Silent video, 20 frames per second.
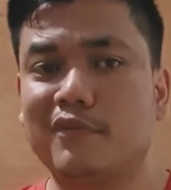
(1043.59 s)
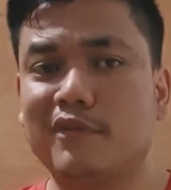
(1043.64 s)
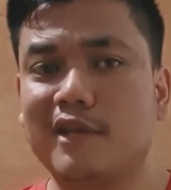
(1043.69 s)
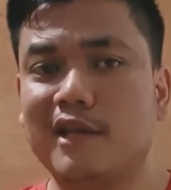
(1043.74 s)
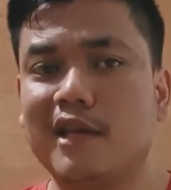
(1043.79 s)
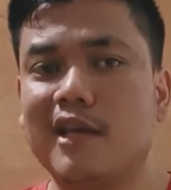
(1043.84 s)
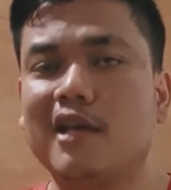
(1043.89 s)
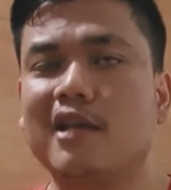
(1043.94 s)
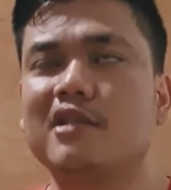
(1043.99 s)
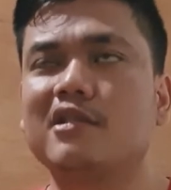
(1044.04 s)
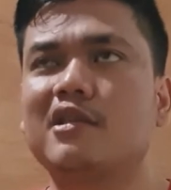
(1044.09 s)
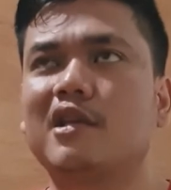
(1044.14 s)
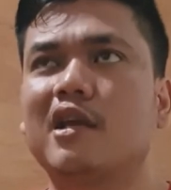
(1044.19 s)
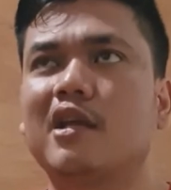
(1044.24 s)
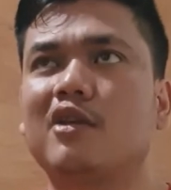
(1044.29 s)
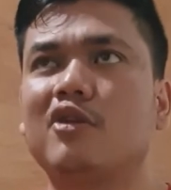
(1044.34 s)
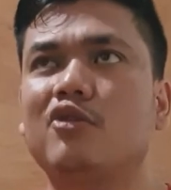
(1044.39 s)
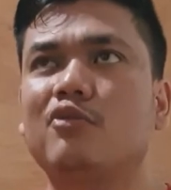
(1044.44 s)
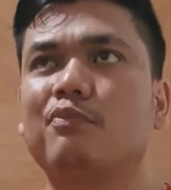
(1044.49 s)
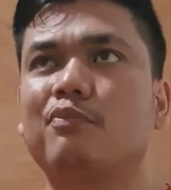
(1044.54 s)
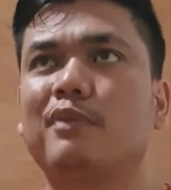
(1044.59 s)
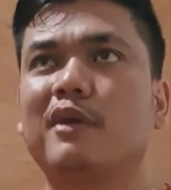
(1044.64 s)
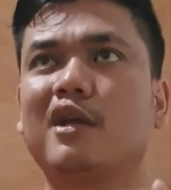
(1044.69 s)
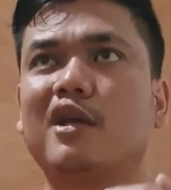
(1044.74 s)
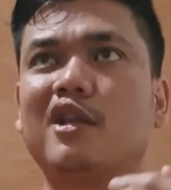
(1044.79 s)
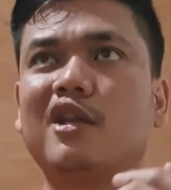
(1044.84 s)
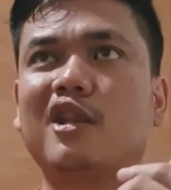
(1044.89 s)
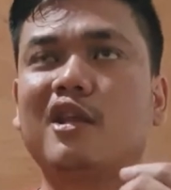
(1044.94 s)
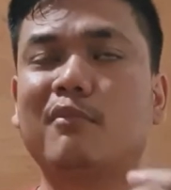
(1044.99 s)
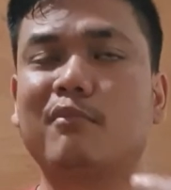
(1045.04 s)
things? Can you pick
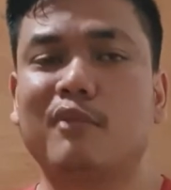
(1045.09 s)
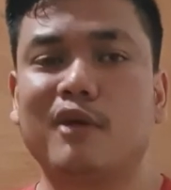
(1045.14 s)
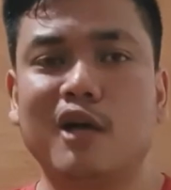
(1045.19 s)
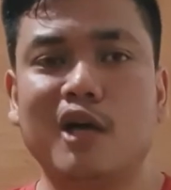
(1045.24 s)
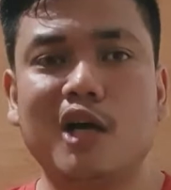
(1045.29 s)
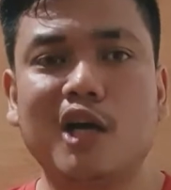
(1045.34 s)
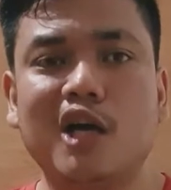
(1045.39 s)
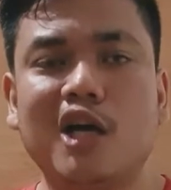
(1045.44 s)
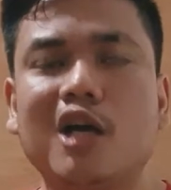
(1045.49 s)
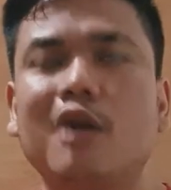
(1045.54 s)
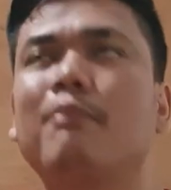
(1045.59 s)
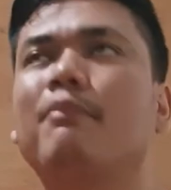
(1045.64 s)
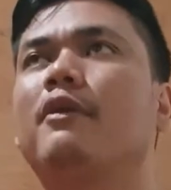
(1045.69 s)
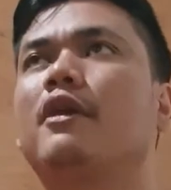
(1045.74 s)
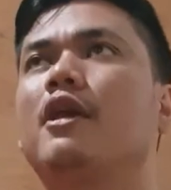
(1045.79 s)
them up?